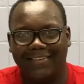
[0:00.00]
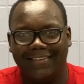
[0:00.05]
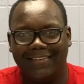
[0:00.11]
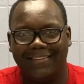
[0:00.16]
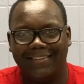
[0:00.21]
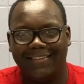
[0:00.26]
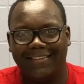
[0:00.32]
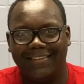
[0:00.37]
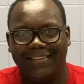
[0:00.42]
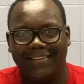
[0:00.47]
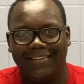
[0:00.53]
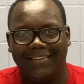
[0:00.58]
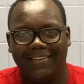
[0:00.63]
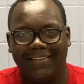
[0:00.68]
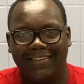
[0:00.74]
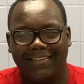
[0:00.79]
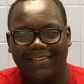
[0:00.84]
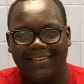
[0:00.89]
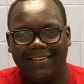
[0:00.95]

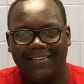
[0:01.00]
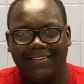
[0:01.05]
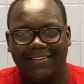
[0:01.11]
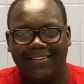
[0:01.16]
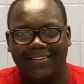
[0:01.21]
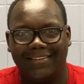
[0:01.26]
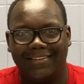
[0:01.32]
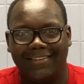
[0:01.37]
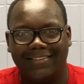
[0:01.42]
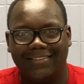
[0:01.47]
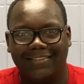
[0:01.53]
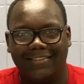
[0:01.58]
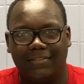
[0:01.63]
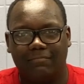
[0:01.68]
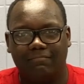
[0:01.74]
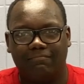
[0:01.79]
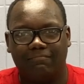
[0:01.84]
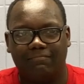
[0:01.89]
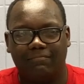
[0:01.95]

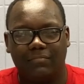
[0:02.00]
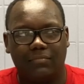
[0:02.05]
[no speech]